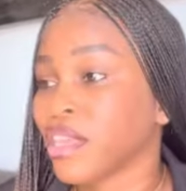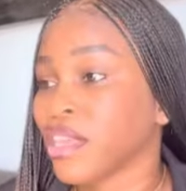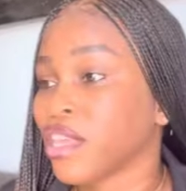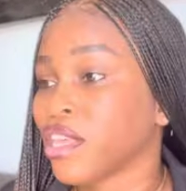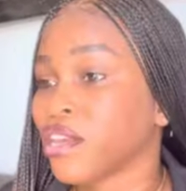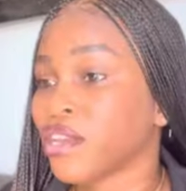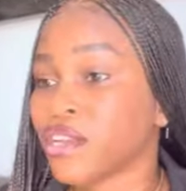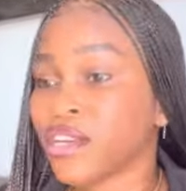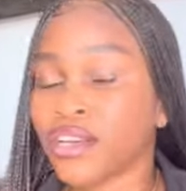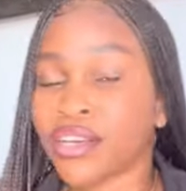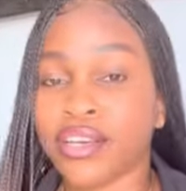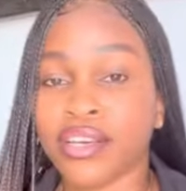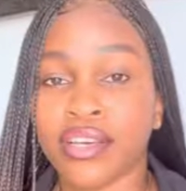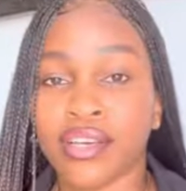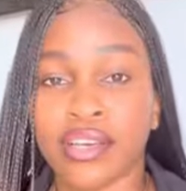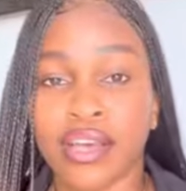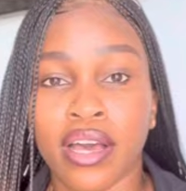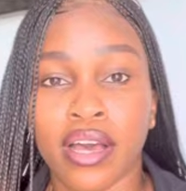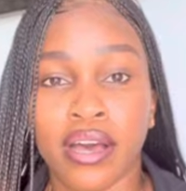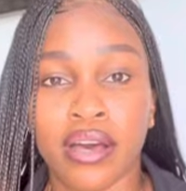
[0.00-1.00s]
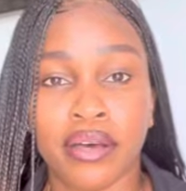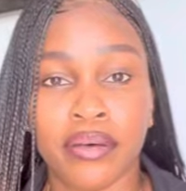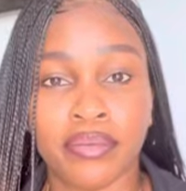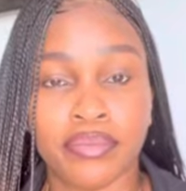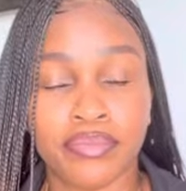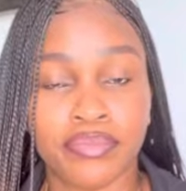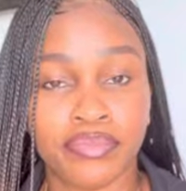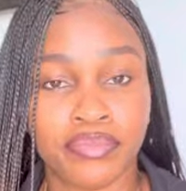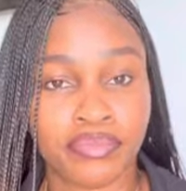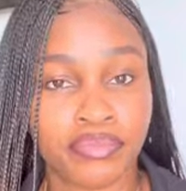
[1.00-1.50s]

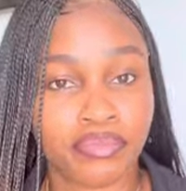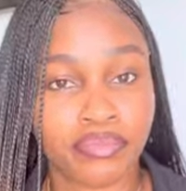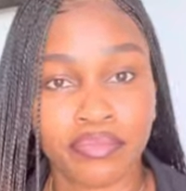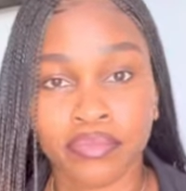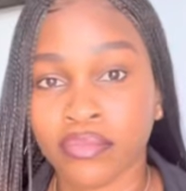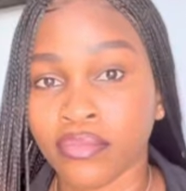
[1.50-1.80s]
the